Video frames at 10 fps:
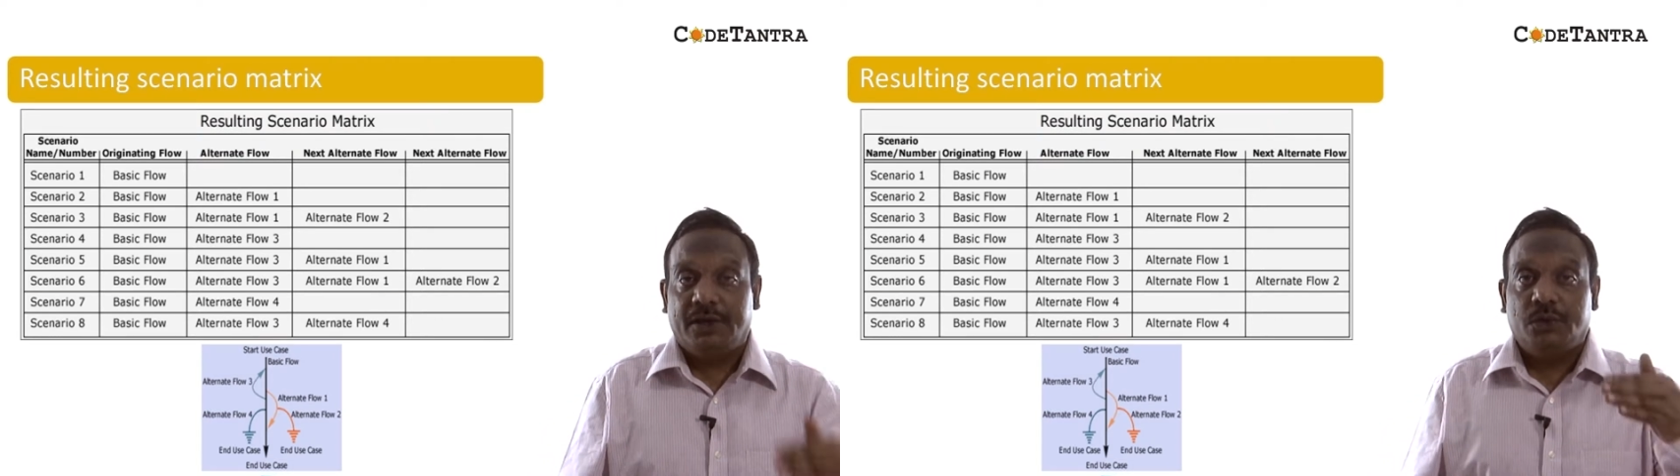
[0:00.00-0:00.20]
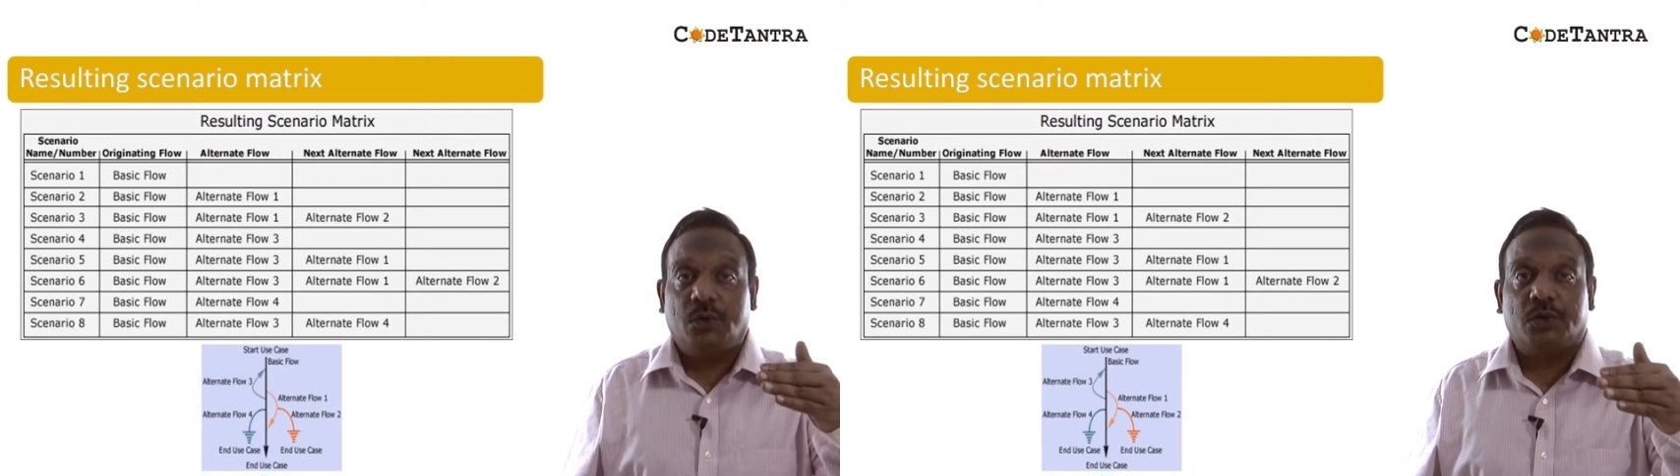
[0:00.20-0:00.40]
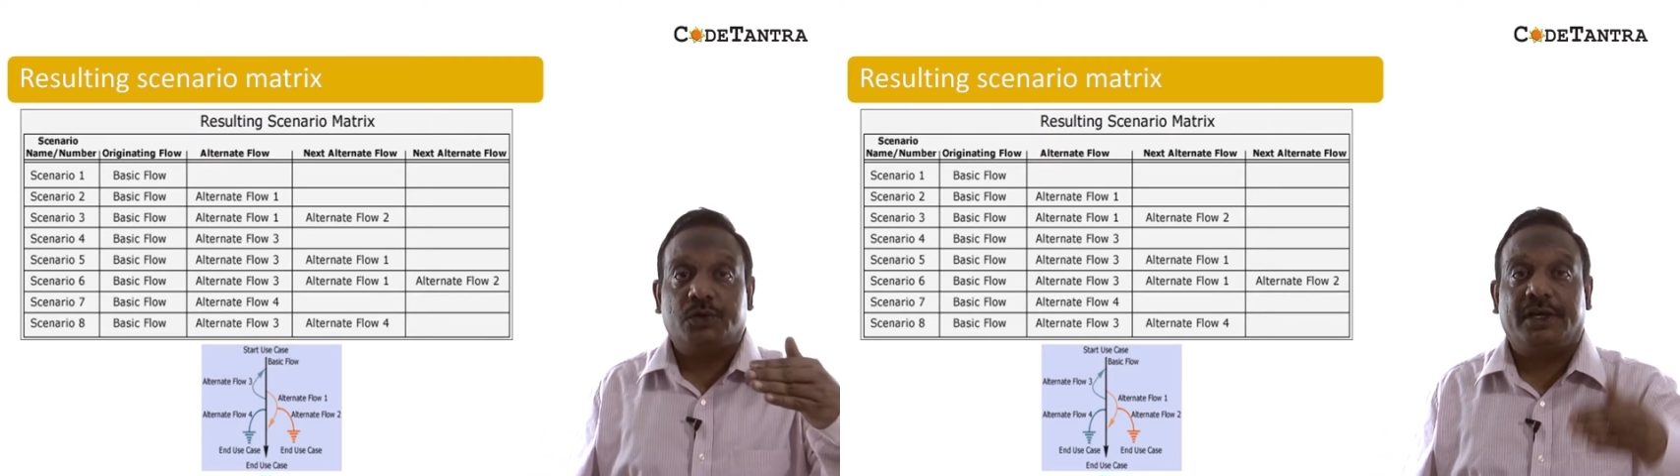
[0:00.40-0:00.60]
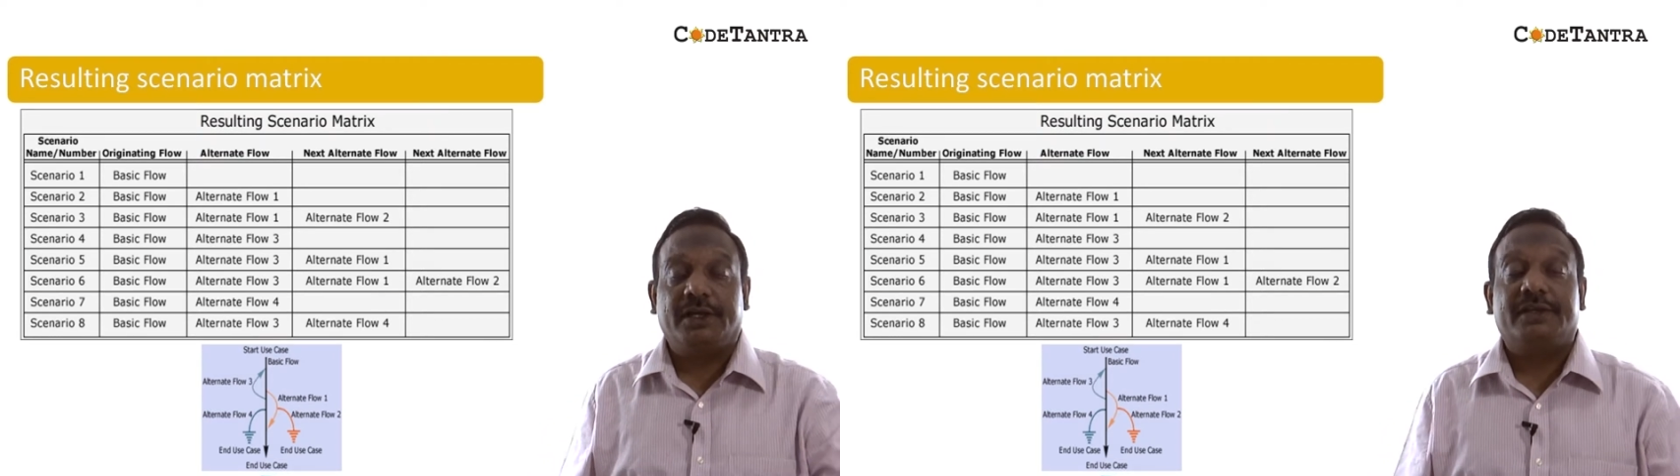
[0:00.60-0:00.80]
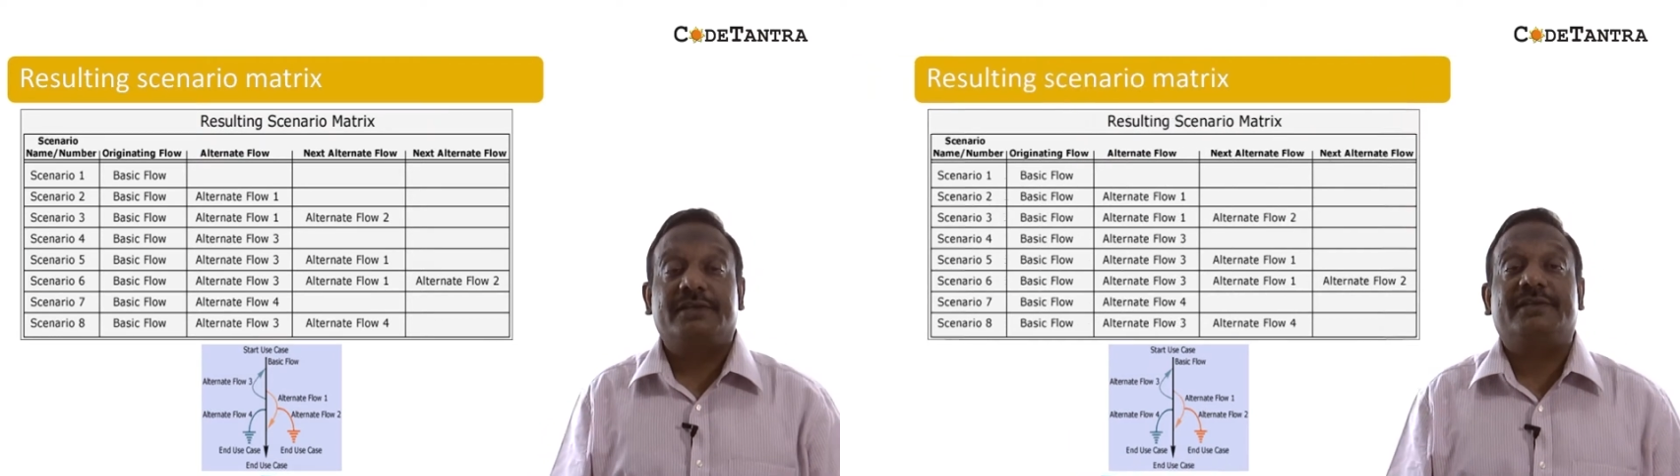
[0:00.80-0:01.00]
you go to
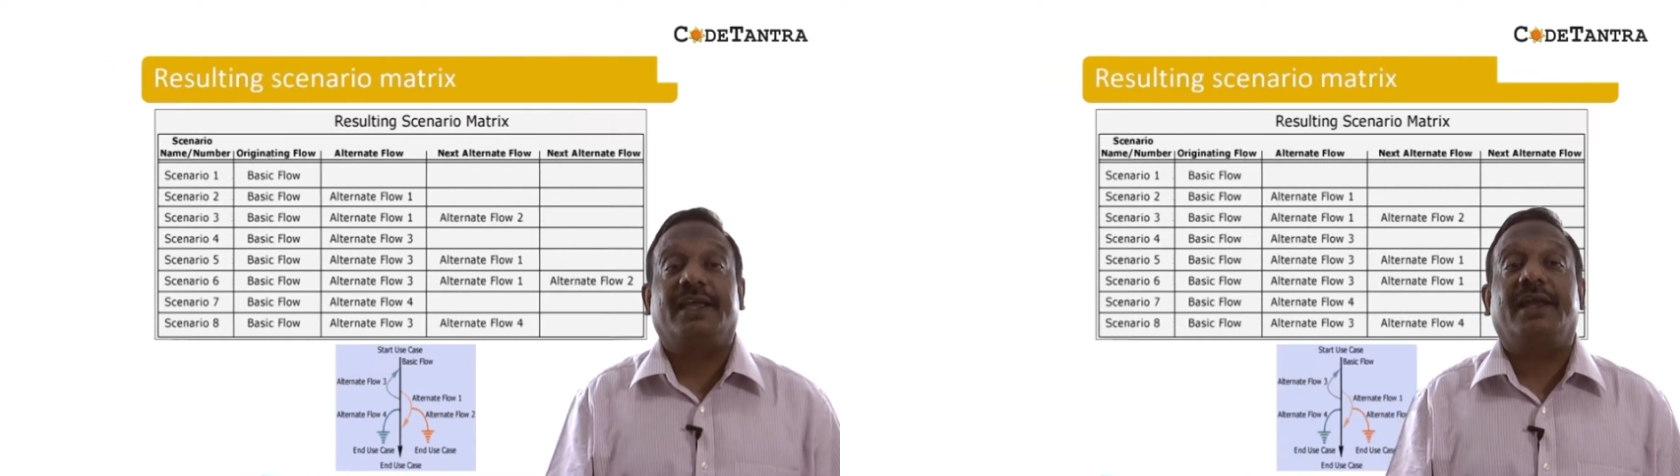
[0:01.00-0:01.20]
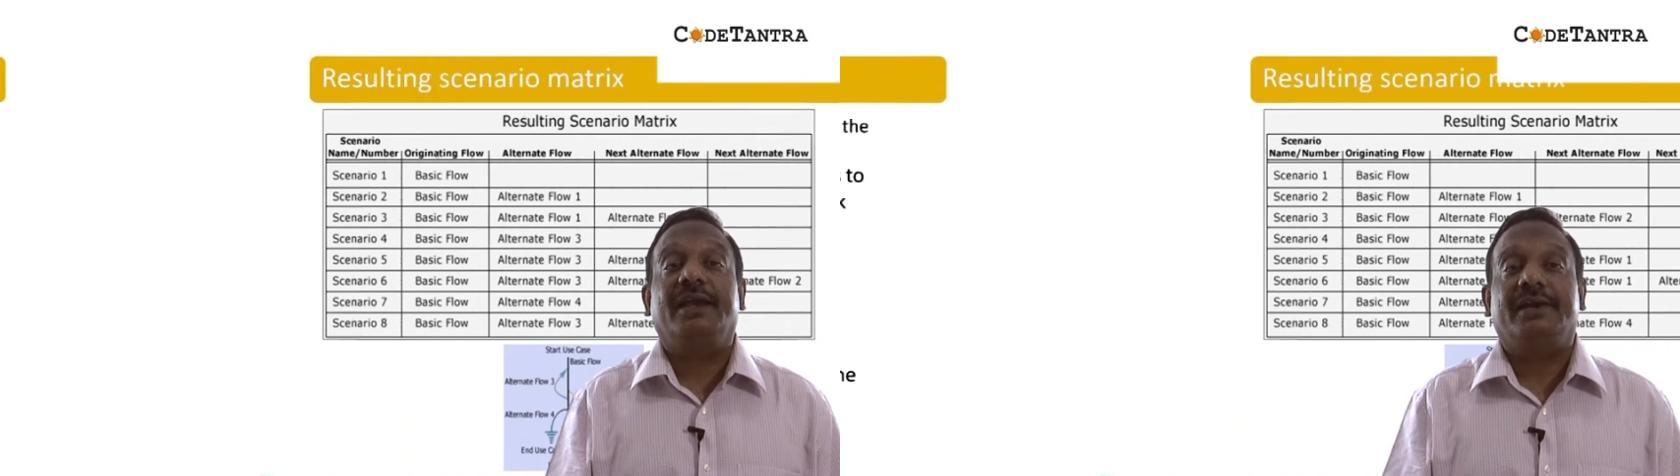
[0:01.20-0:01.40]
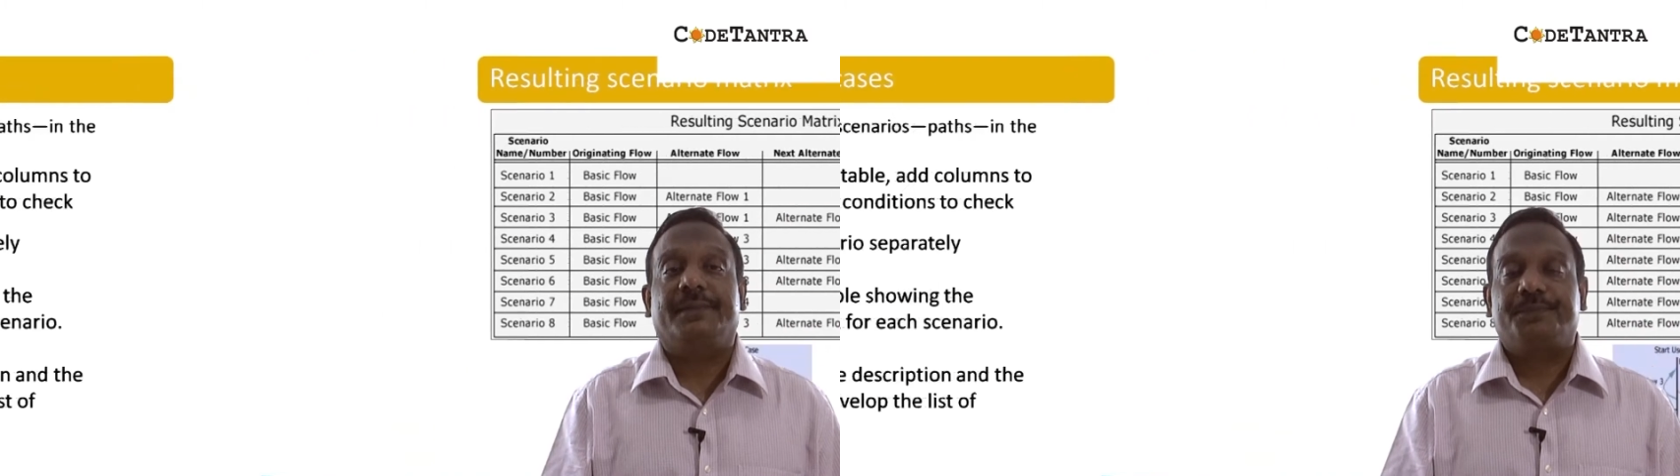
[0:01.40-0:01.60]
the second